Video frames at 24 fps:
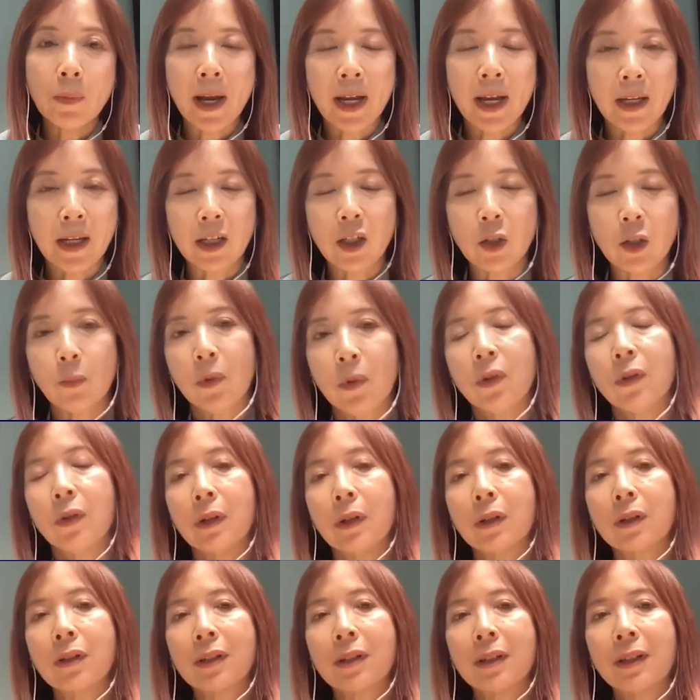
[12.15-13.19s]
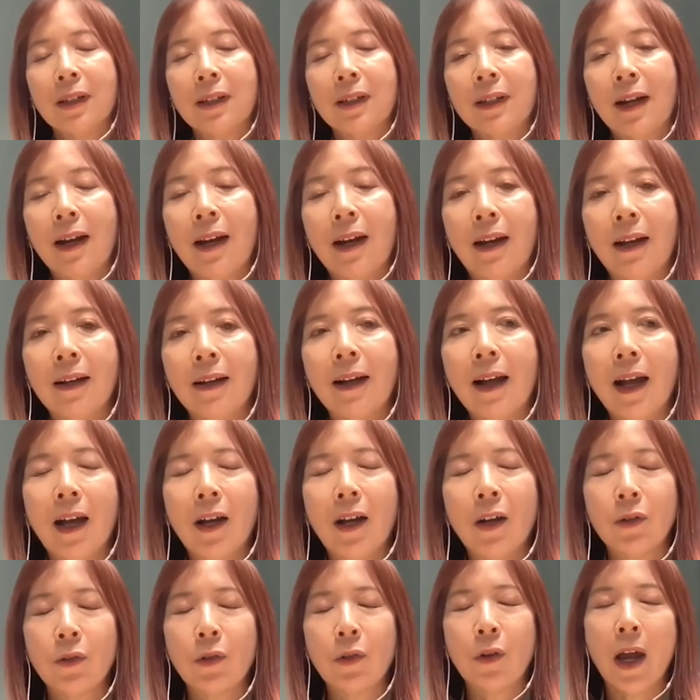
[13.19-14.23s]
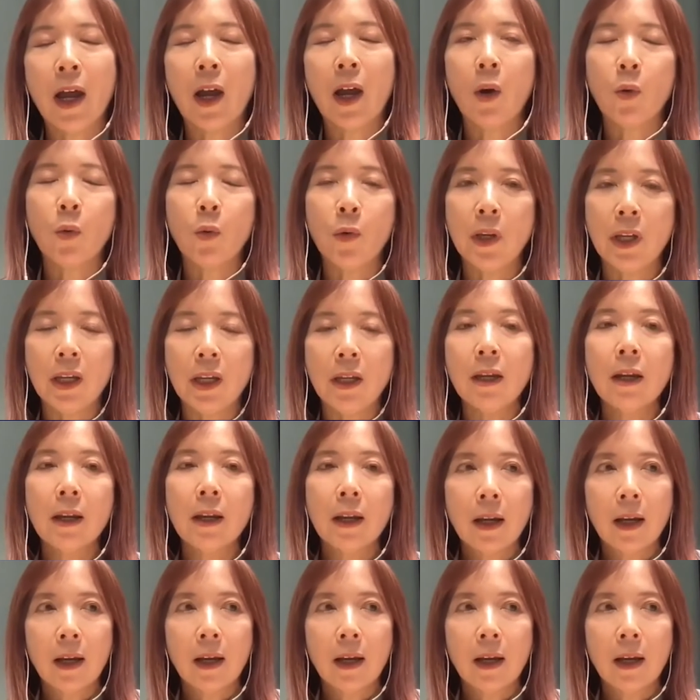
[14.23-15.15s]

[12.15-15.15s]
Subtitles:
my experience on how we